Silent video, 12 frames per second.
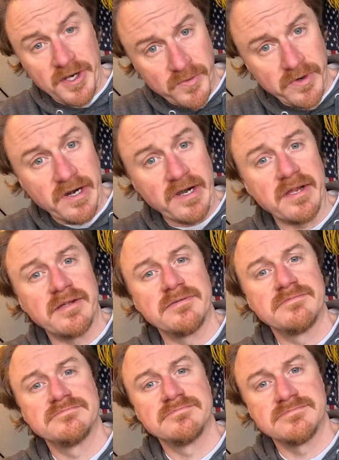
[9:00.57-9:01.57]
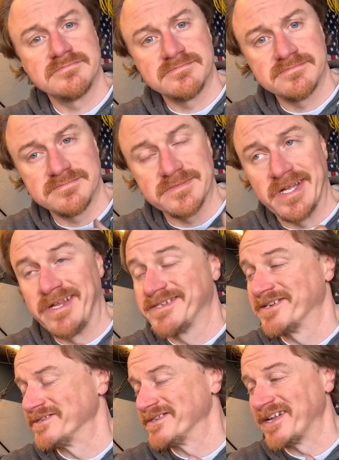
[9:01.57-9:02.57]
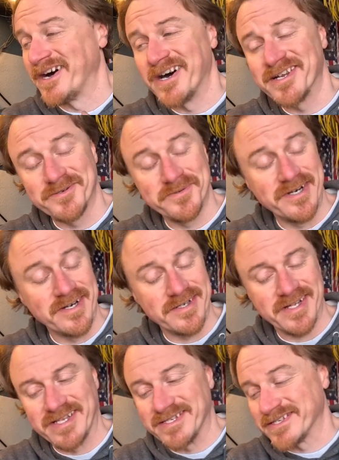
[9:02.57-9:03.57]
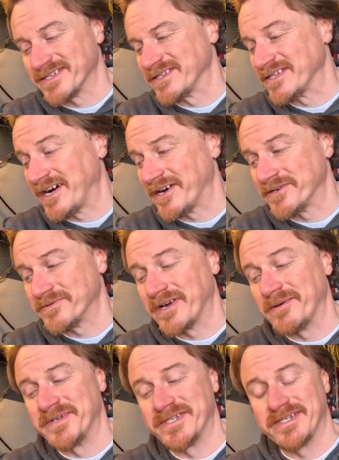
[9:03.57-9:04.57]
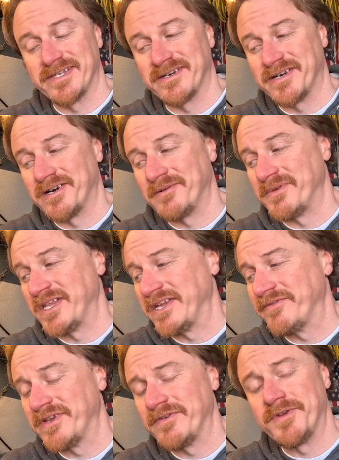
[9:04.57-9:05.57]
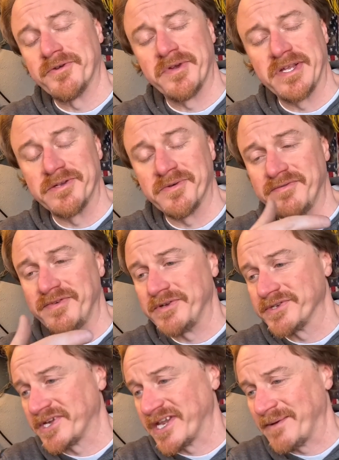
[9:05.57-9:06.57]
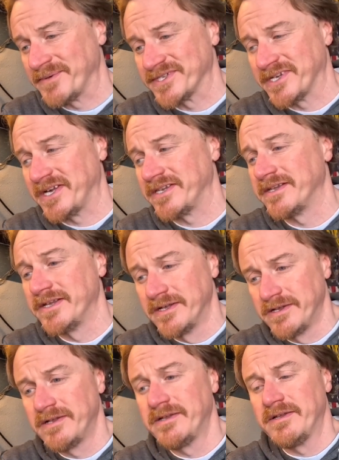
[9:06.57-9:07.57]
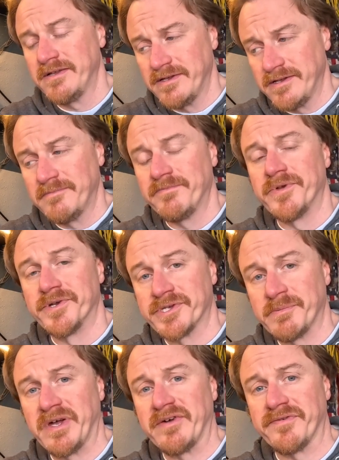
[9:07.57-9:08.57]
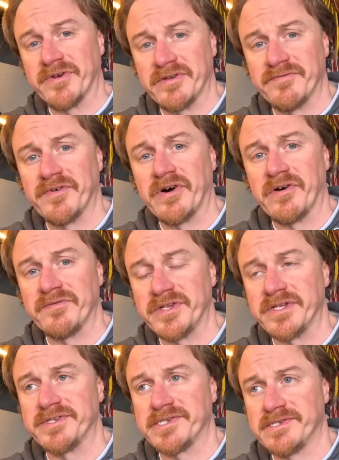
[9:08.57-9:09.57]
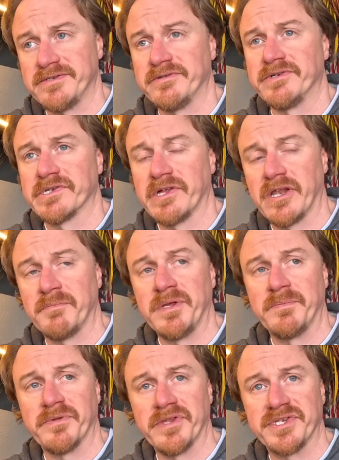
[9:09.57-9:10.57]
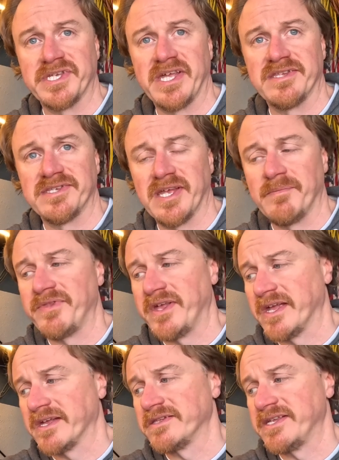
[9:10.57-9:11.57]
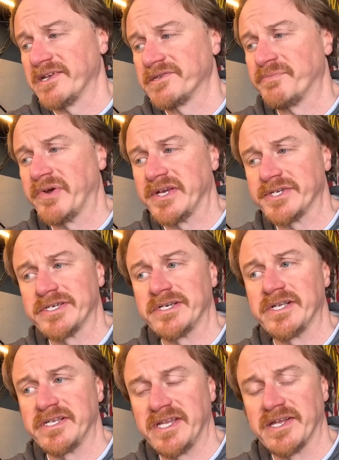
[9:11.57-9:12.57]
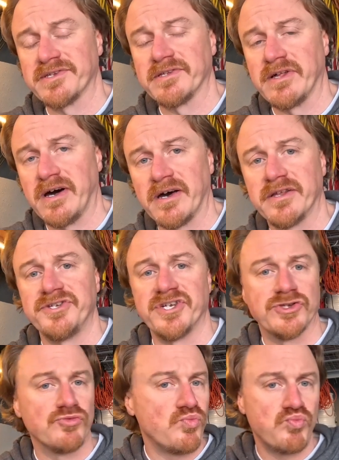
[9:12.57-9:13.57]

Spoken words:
of work. It's a lot of work. It's a lot of rubbing. And even if you read the reviews on Amazon, there's some effort involved. There's a lot of people that say the same thing. It takes pressure and it takes a lot of just,